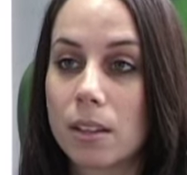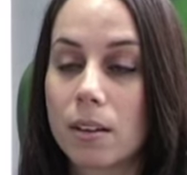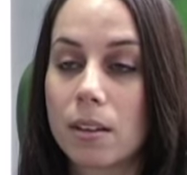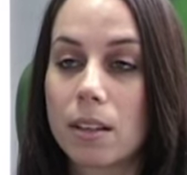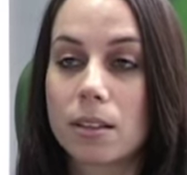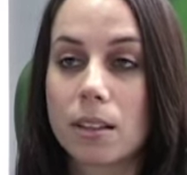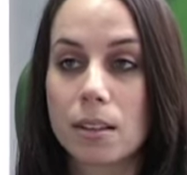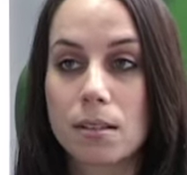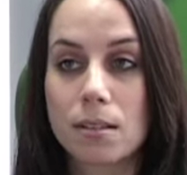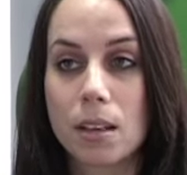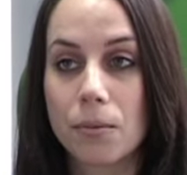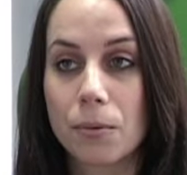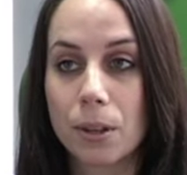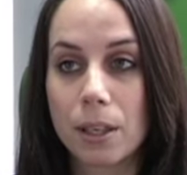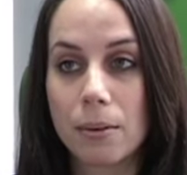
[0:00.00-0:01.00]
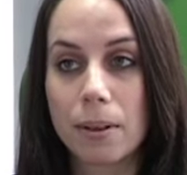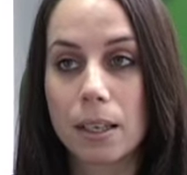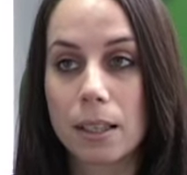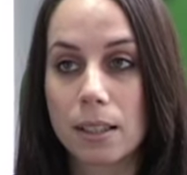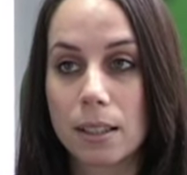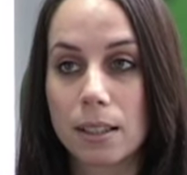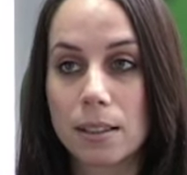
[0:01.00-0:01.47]
I think that's done really well
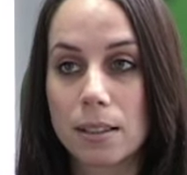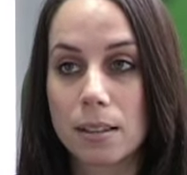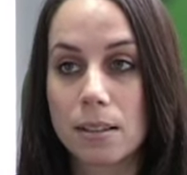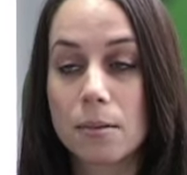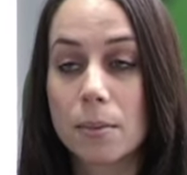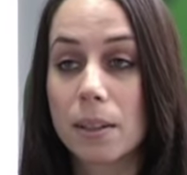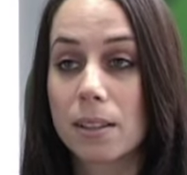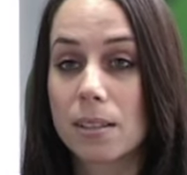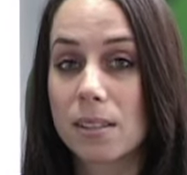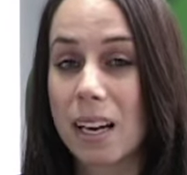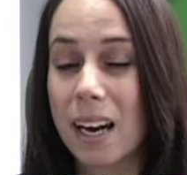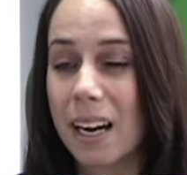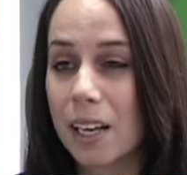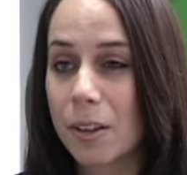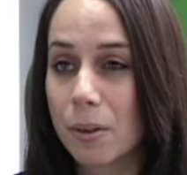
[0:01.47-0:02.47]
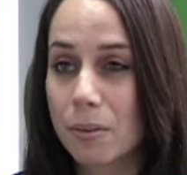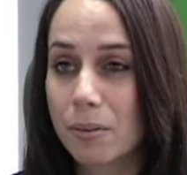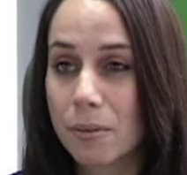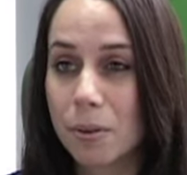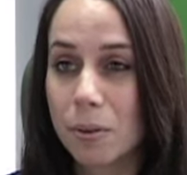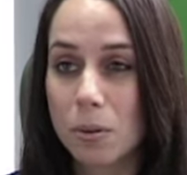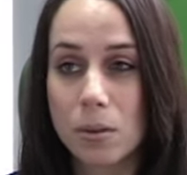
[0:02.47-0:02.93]
in London, as well as catering
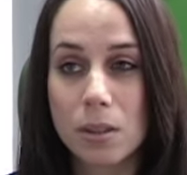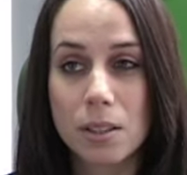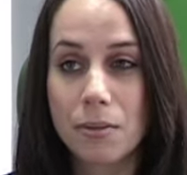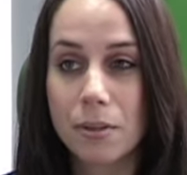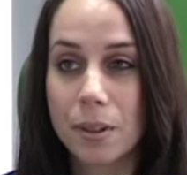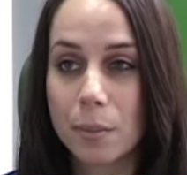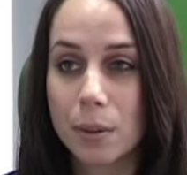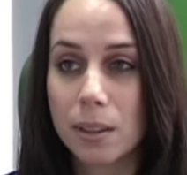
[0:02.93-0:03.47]
for all the different